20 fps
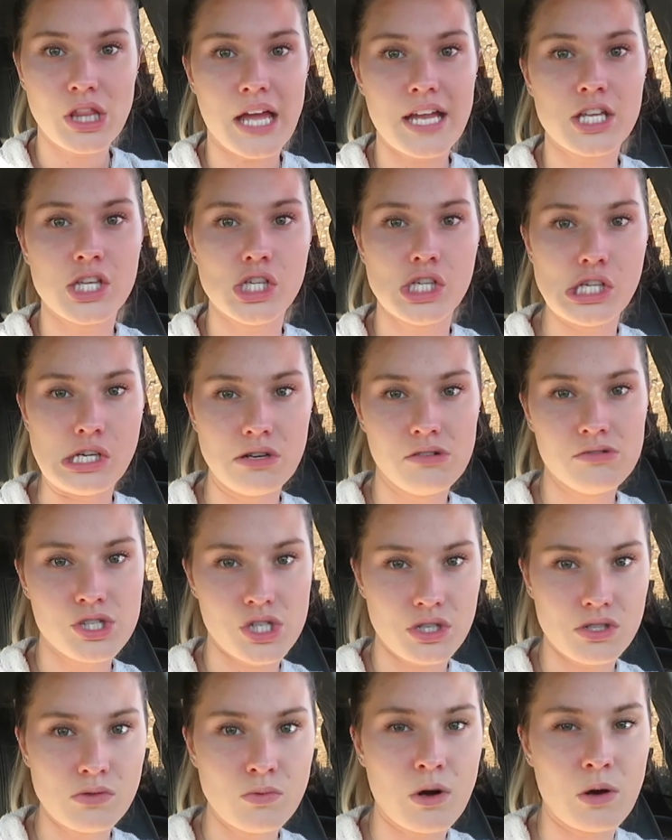Like, you
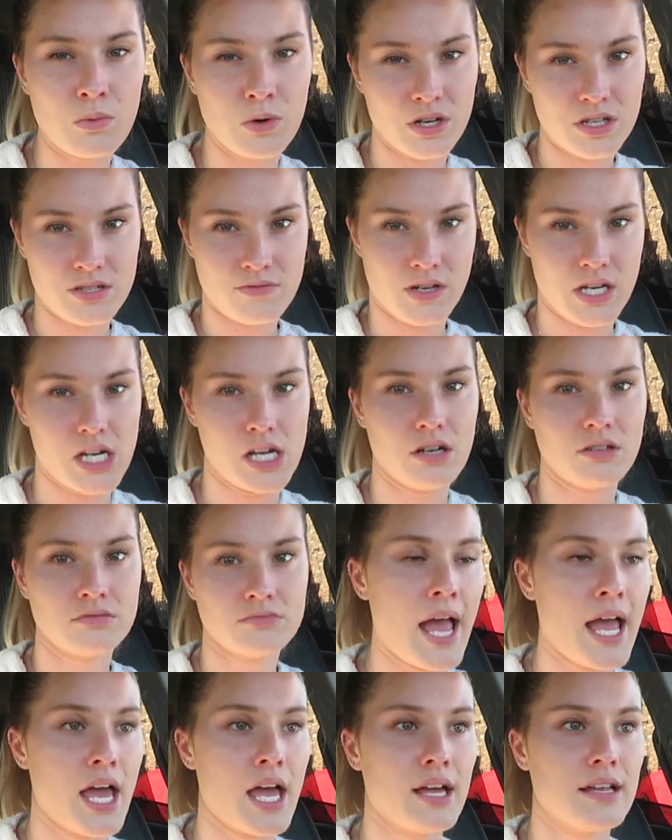do what works for you
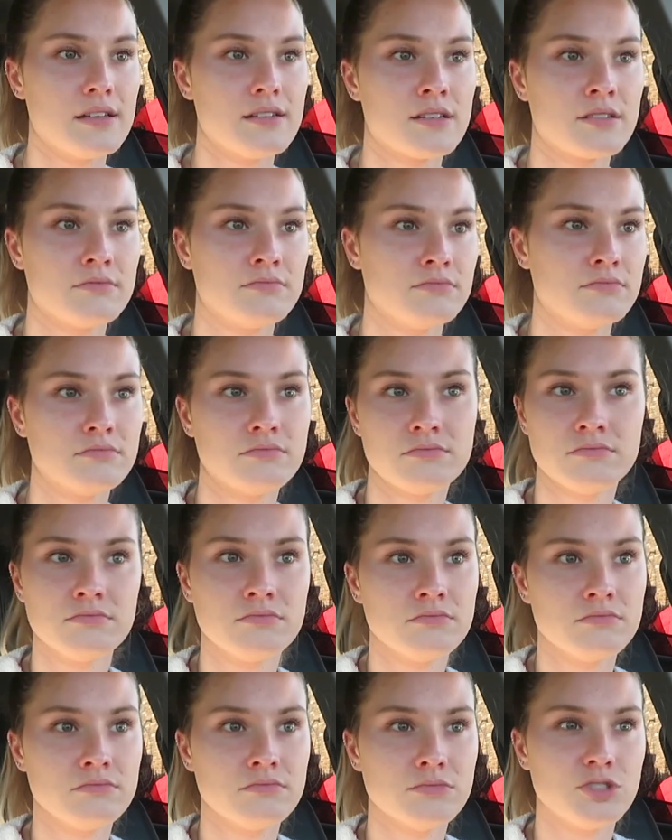and
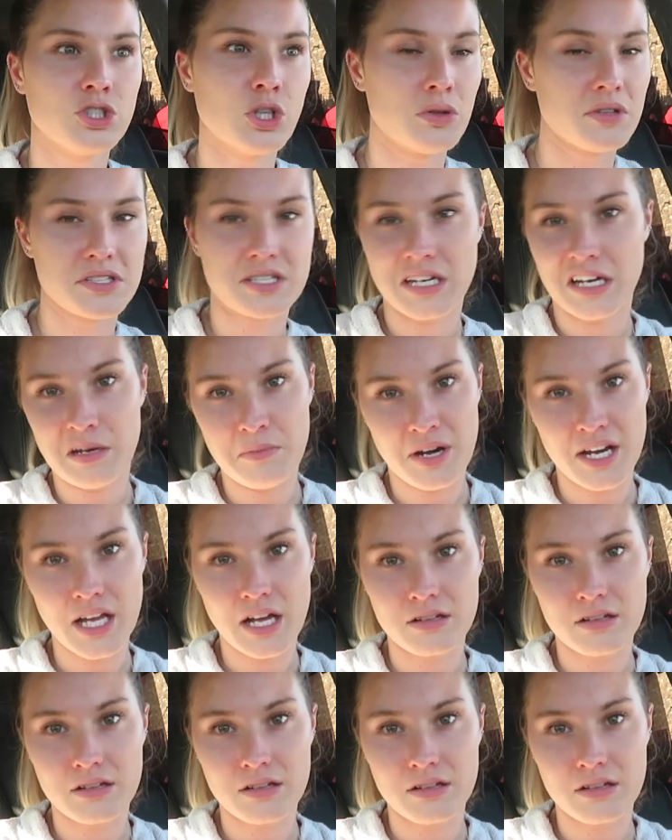don't listen to anybody